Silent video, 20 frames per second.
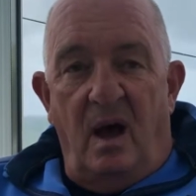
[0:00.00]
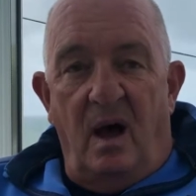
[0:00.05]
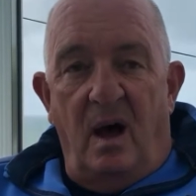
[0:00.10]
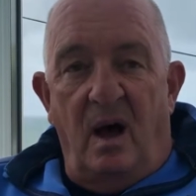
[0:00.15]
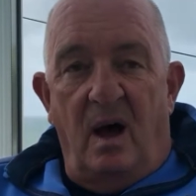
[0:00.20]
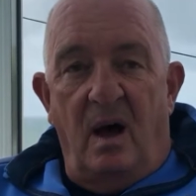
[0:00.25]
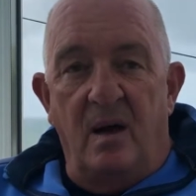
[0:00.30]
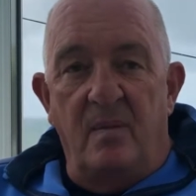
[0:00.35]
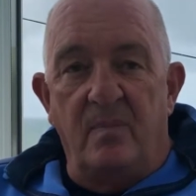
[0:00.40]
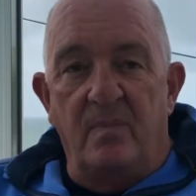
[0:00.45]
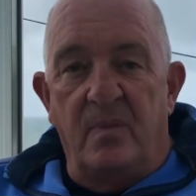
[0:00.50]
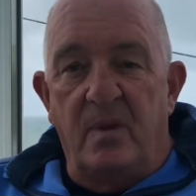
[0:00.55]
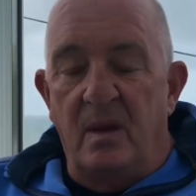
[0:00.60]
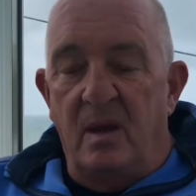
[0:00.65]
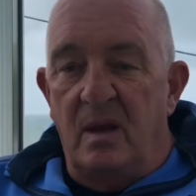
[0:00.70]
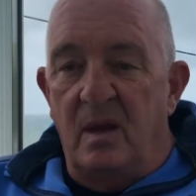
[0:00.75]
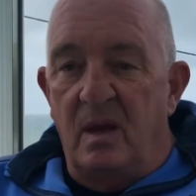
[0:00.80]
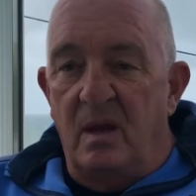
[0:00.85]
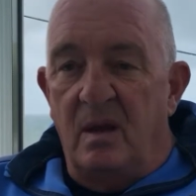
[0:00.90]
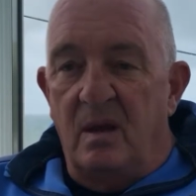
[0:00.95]
I'm
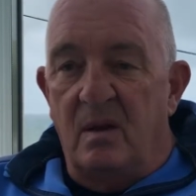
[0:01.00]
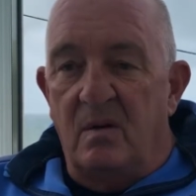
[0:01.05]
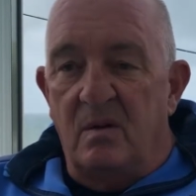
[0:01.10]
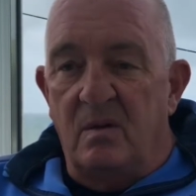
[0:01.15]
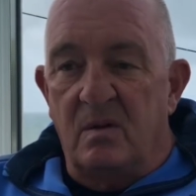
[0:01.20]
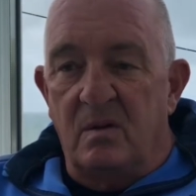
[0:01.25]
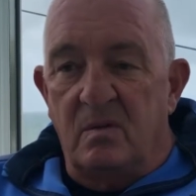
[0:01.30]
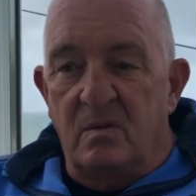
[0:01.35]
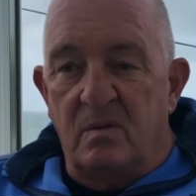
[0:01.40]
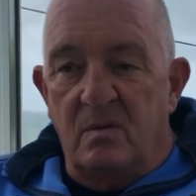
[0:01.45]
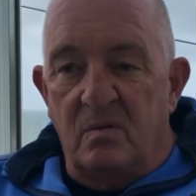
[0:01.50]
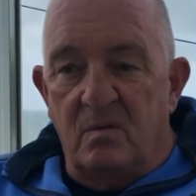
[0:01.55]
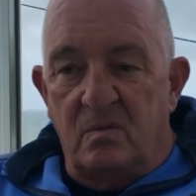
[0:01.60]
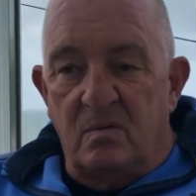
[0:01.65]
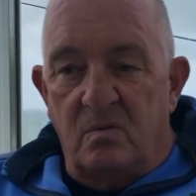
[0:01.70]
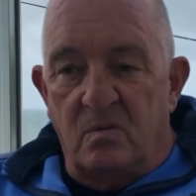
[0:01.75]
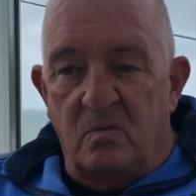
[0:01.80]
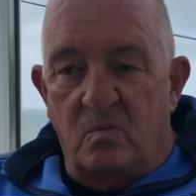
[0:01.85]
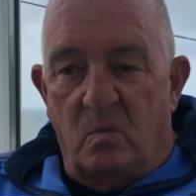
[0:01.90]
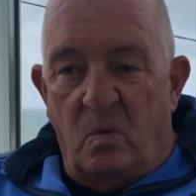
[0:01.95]

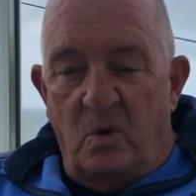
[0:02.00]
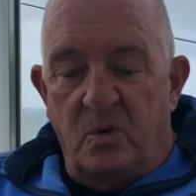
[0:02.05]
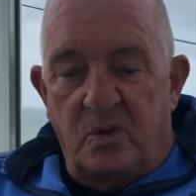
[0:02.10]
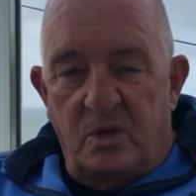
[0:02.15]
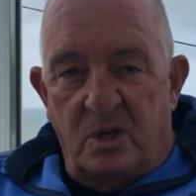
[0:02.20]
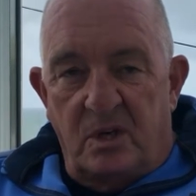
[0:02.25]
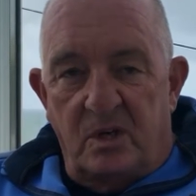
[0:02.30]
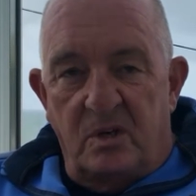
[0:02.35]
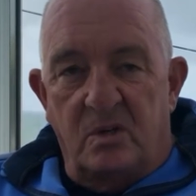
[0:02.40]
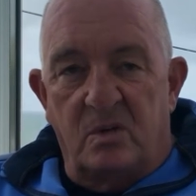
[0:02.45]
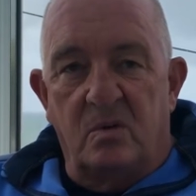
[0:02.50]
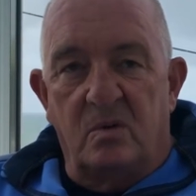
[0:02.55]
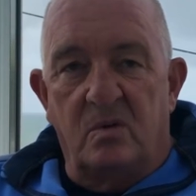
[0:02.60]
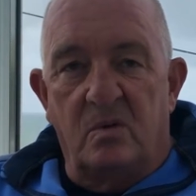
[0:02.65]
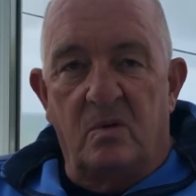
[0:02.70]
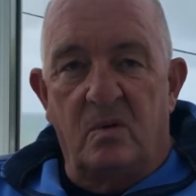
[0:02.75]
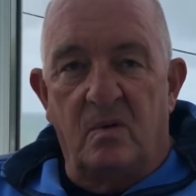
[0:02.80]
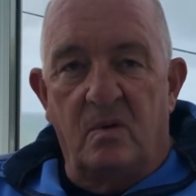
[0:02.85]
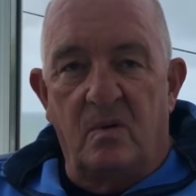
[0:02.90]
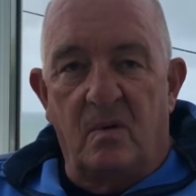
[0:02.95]
wanting
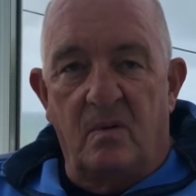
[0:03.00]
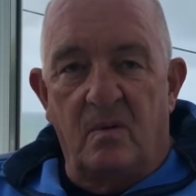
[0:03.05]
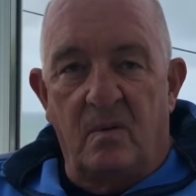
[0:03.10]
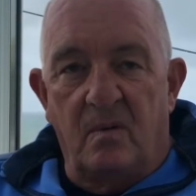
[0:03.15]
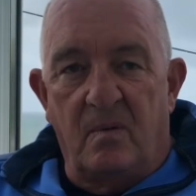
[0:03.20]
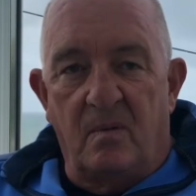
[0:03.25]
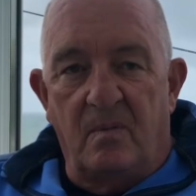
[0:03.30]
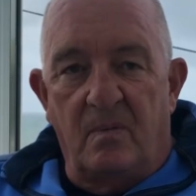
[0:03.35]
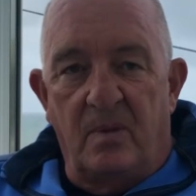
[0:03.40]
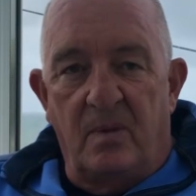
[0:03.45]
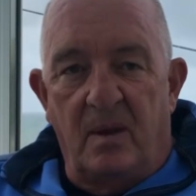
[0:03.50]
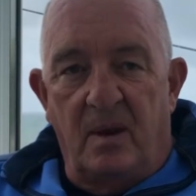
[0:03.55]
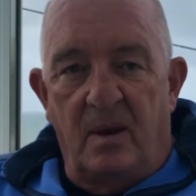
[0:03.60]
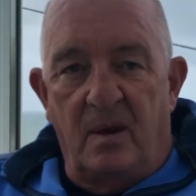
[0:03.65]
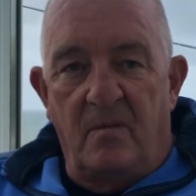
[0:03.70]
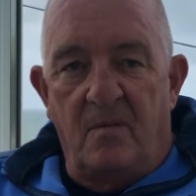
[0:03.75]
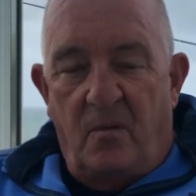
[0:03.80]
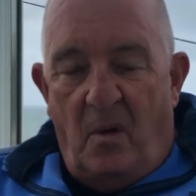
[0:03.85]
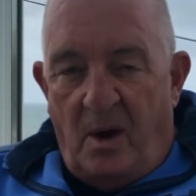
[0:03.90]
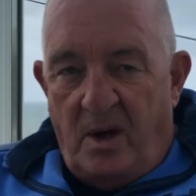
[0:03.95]
to
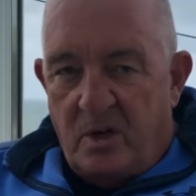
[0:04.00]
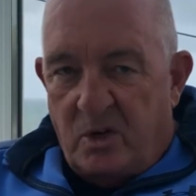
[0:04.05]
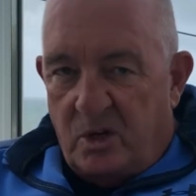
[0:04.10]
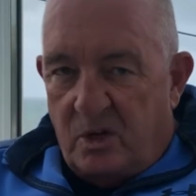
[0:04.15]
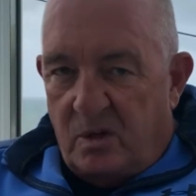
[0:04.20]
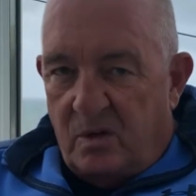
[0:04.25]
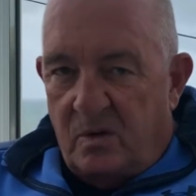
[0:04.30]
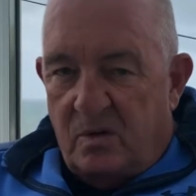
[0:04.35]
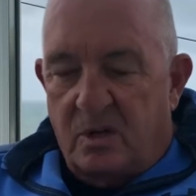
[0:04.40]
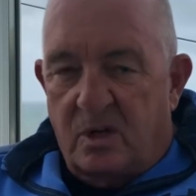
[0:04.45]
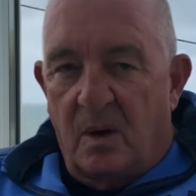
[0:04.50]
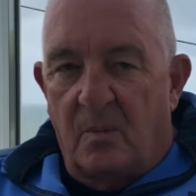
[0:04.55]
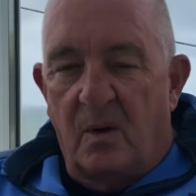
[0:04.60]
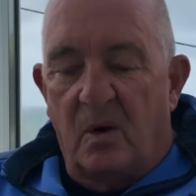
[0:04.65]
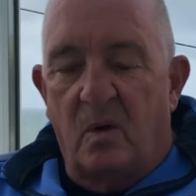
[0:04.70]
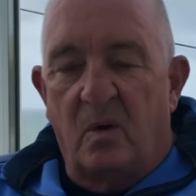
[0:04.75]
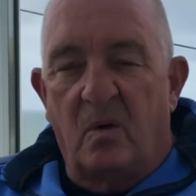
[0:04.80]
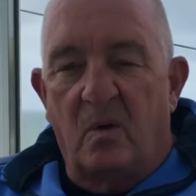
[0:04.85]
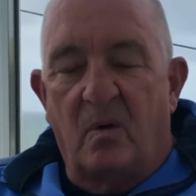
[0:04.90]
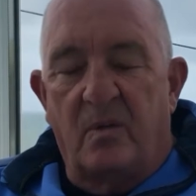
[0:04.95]
invite you to come
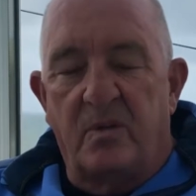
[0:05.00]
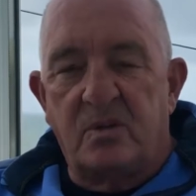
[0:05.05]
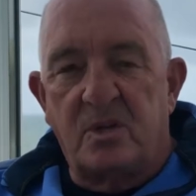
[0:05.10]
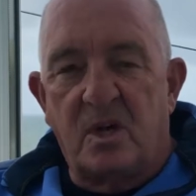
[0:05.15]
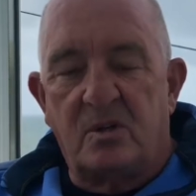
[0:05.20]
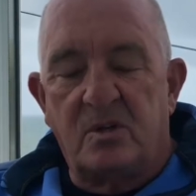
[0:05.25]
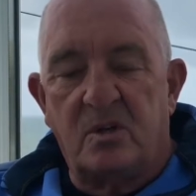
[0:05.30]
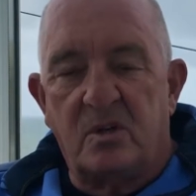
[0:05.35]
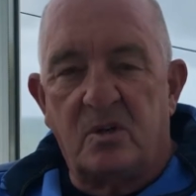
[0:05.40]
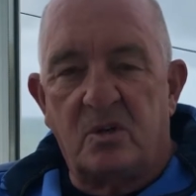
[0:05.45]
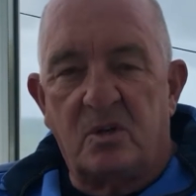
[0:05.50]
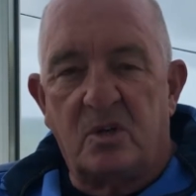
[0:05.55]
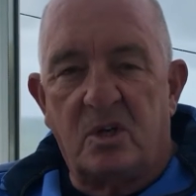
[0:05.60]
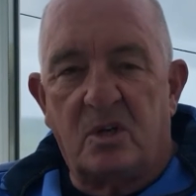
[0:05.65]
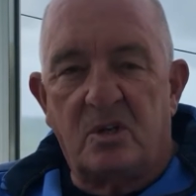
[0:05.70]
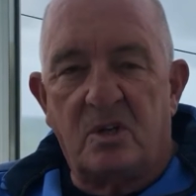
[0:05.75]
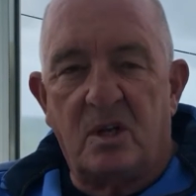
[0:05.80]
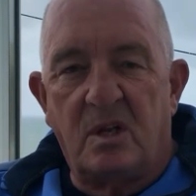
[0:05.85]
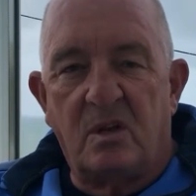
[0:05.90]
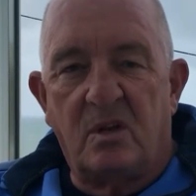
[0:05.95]
along on Saturday the
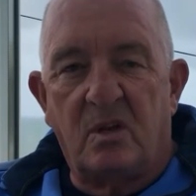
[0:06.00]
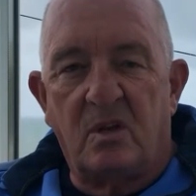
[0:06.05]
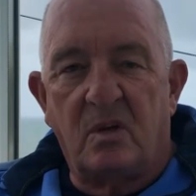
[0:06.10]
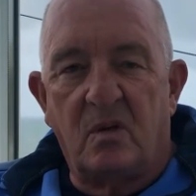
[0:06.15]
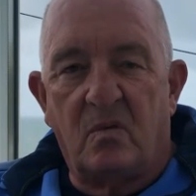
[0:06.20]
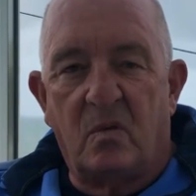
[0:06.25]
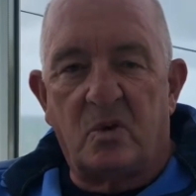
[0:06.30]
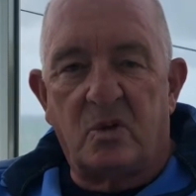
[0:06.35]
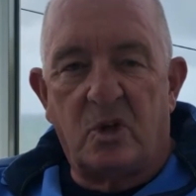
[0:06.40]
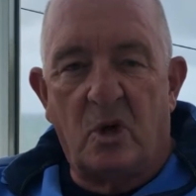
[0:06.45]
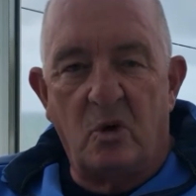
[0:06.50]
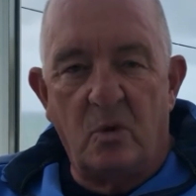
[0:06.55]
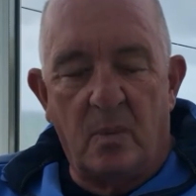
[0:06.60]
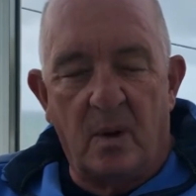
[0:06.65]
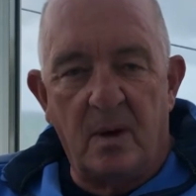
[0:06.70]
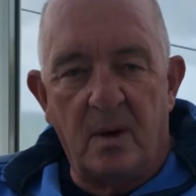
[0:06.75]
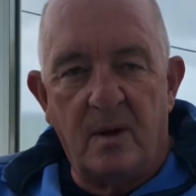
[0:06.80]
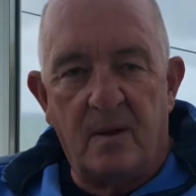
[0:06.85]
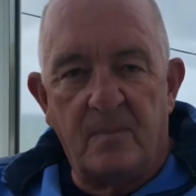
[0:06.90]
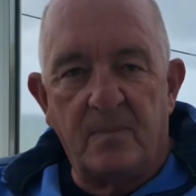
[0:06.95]
16th of
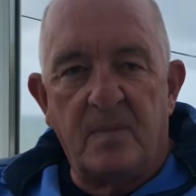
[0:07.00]
October.